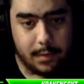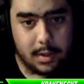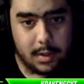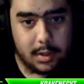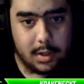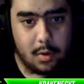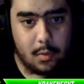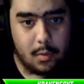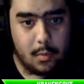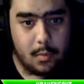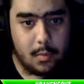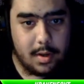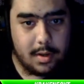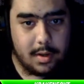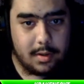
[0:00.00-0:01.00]
I go
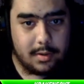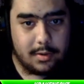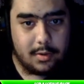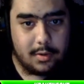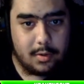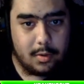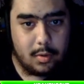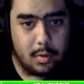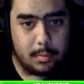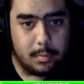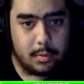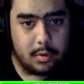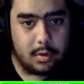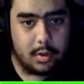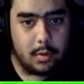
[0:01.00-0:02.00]
into, I'm
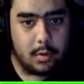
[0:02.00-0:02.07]
just going to go